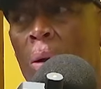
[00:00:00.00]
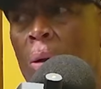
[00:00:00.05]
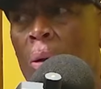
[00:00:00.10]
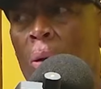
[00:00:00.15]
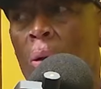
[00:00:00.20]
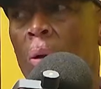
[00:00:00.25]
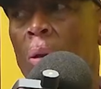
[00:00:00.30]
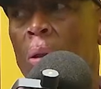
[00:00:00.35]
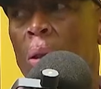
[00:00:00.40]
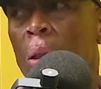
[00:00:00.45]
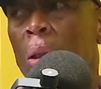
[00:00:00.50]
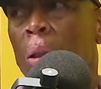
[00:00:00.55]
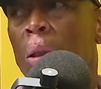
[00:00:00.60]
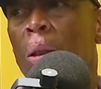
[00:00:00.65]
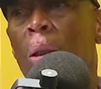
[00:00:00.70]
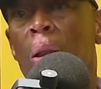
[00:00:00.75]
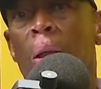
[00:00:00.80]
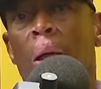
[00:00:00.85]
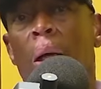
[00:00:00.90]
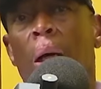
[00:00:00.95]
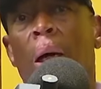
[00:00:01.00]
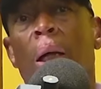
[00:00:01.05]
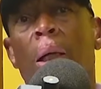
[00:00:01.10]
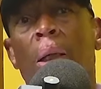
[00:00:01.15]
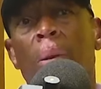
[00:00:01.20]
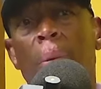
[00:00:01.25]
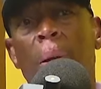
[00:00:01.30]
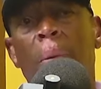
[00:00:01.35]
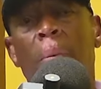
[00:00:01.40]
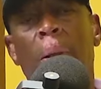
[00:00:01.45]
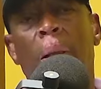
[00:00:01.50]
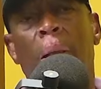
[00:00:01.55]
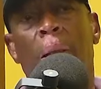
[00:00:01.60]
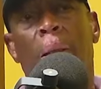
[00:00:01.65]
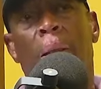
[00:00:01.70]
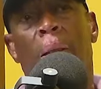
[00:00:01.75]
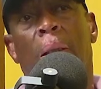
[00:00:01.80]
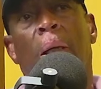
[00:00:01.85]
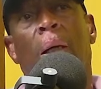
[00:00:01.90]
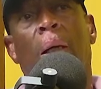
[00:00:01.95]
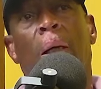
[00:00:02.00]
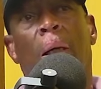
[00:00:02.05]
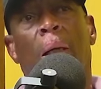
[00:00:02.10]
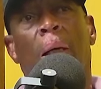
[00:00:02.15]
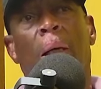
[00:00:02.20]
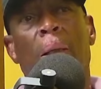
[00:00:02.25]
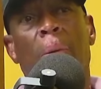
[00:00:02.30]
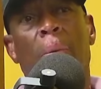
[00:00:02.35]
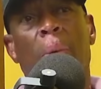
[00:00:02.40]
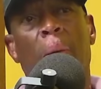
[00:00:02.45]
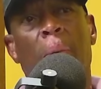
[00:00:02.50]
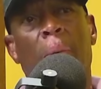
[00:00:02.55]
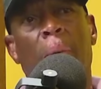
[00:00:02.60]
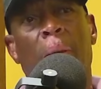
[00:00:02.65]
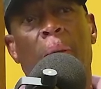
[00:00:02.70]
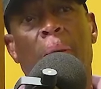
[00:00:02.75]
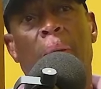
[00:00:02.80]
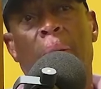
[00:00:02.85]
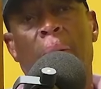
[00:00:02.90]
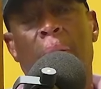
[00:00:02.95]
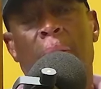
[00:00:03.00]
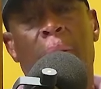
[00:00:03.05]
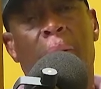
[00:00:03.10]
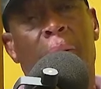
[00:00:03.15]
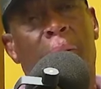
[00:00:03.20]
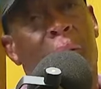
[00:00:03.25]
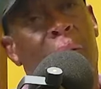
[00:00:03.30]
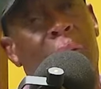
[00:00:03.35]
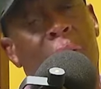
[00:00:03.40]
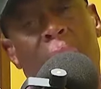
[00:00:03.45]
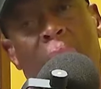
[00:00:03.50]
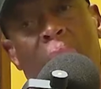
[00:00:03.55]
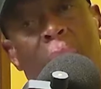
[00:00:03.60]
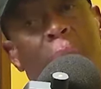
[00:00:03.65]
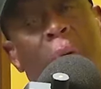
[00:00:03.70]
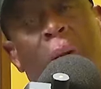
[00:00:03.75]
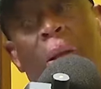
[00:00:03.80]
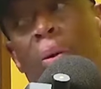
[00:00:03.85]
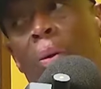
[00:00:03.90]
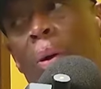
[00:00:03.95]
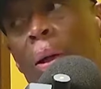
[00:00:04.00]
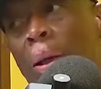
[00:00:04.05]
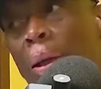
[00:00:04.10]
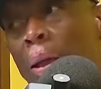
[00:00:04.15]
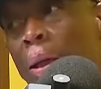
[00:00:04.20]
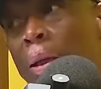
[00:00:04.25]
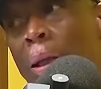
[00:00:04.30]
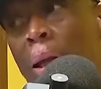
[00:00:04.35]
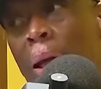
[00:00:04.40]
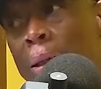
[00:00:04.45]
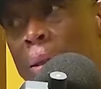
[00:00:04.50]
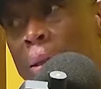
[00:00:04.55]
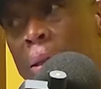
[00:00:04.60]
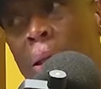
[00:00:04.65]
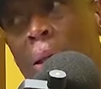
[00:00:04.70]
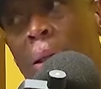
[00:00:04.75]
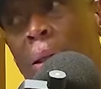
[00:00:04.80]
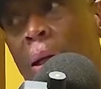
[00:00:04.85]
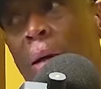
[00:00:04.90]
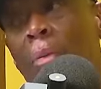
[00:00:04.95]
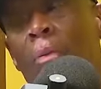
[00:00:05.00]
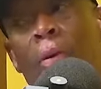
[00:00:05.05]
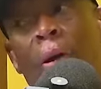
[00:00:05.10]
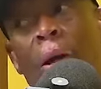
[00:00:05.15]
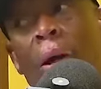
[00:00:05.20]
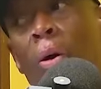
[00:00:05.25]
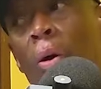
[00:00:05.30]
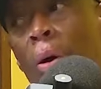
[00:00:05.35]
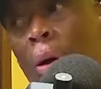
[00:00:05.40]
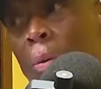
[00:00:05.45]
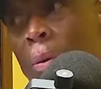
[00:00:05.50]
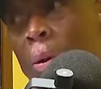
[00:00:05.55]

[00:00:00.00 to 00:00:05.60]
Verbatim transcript: not really i remember i remember look i'm not the one that likes training i'm very horrible